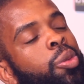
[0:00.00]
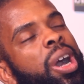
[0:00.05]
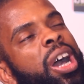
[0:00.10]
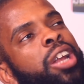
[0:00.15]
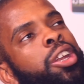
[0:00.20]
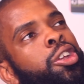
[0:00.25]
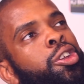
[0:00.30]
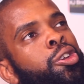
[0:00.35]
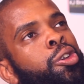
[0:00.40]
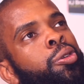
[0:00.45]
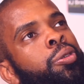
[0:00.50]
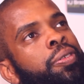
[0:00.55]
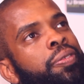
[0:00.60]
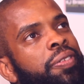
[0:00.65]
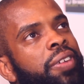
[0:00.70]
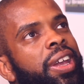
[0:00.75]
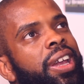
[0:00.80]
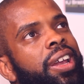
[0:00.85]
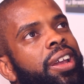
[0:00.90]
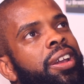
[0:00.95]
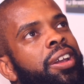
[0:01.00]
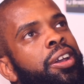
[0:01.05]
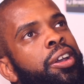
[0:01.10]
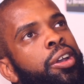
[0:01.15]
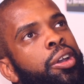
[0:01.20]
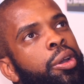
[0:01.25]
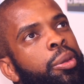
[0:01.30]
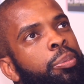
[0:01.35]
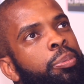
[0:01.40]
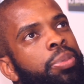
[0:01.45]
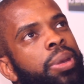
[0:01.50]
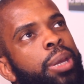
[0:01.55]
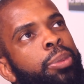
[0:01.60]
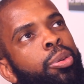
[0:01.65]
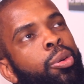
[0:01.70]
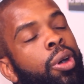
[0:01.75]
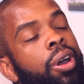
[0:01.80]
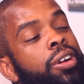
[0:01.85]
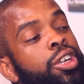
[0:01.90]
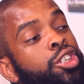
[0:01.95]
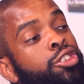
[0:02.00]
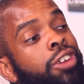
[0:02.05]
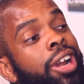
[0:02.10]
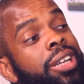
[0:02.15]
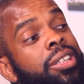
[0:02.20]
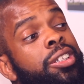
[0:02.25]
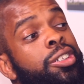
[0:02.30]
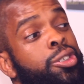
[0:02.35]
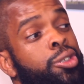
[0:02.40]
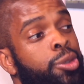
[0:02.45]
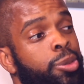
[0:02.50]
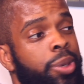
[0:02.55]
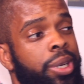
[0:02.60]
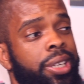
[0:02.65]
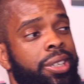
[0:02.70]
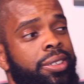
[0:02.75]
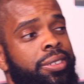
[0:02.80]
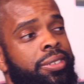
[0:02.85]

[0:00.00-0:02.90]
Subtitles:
Why do you think people are attracted to it?